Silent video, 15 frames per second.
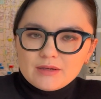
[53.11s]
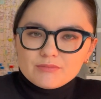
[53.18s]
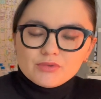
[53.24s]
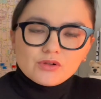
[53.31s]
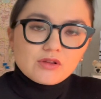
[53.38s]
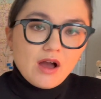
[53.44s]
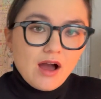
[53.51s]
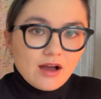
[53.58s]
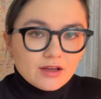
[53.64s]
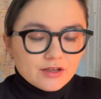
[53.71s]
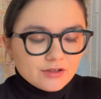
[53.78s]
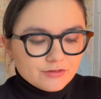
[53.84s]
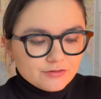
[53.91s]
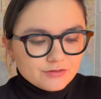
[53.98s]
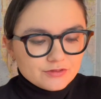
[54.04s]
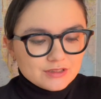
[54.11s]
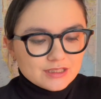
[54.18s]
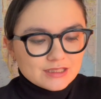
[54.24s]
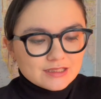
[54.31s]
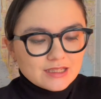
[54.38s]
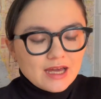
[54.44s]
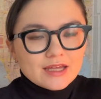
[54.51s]
Bulgakov
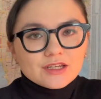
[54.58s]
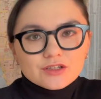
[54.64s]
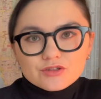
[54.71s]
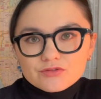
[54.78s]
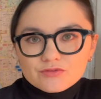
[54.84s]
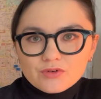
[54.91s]
decided to